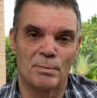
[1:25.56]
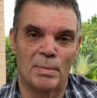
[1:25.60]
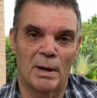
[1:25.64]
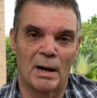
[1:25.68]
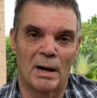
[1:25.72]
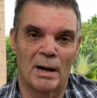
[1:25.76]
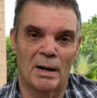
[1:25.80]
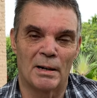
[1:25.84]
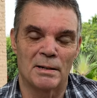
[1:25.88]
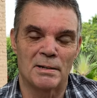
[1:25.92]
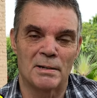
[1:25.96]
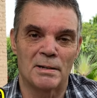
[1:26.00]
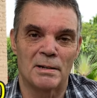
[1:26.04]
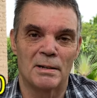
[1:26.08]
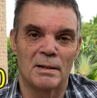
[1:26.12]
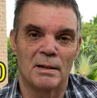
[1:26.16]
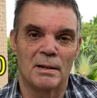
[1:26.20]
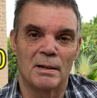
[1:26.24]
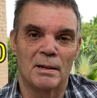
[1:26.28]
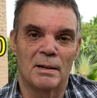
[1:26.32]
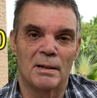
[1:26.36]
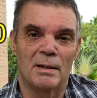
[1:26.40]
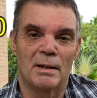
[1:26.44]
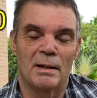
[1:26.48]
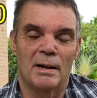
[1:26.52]
baht
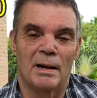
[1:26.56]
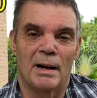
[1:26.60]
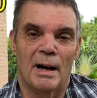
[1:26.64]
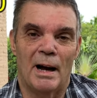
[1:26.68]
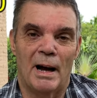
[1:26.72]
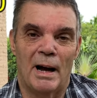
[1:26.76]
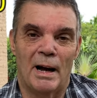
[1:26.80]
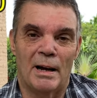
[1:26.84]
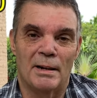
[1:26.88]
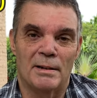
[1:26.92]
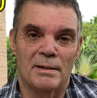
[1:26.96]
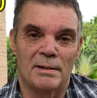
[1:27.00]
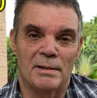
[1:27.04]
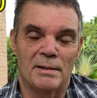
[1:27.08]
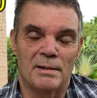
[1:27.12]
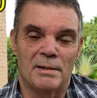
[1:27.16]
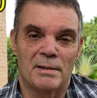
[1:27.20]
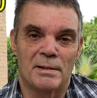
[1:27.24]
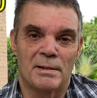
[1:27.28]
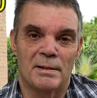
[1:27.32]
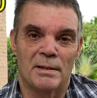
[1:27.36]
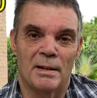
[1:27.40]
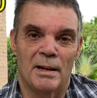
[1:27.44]
and